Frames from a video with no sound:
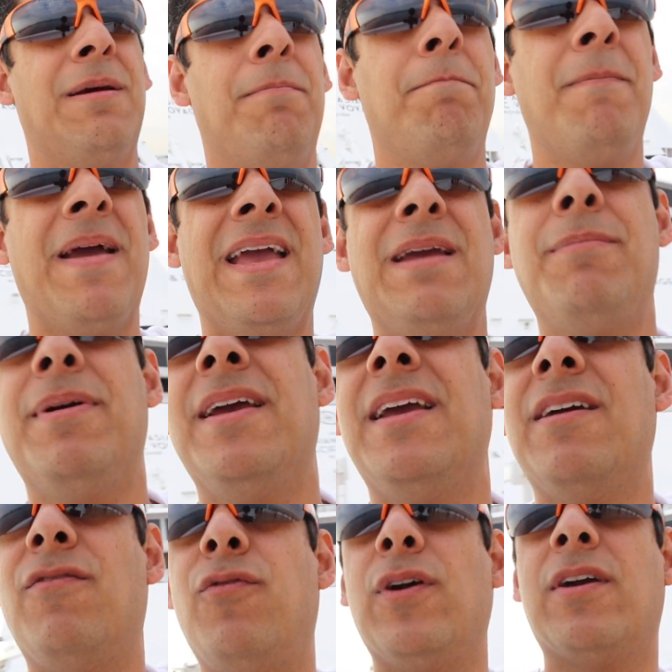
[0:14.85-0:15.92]

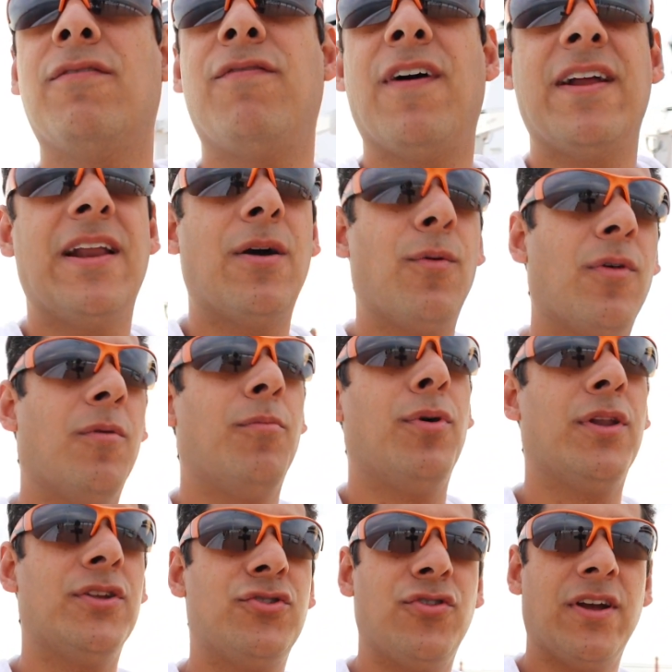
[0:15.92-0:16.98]
Maybe if we can find out where the
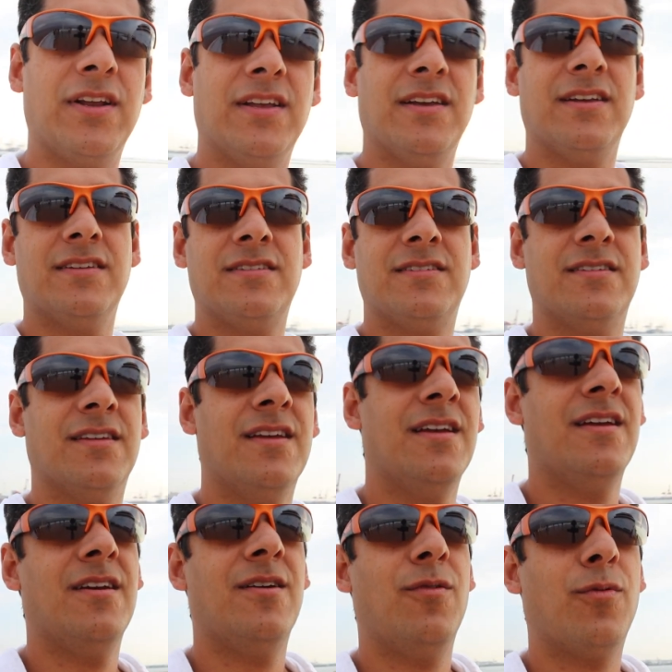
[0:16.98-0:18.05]
bullet train is,
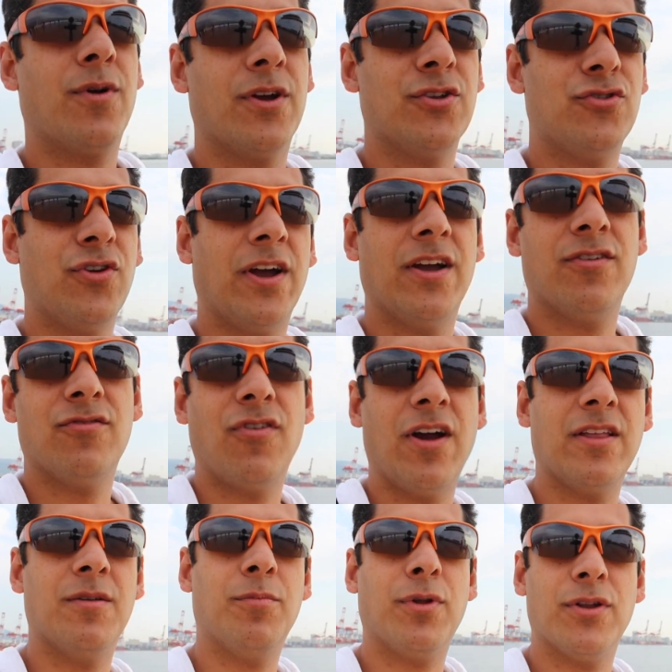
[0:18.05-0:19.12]
we're gonna try to
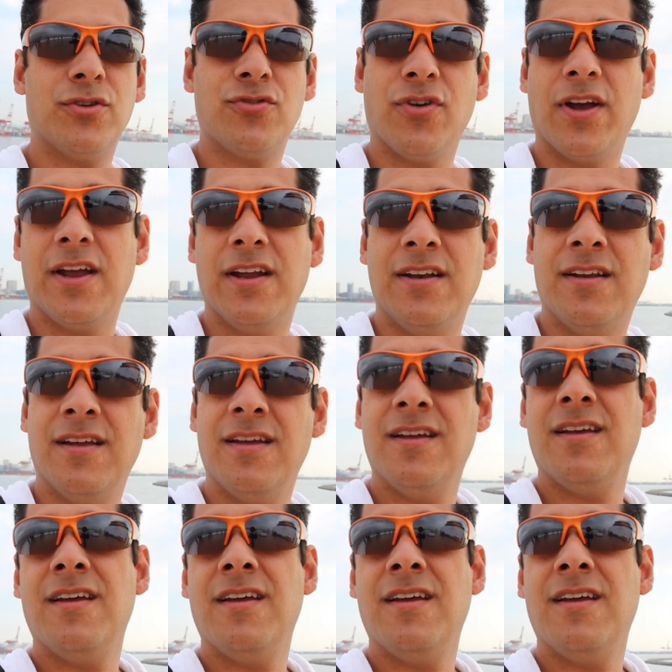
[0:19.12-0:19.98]
ride the bullet train.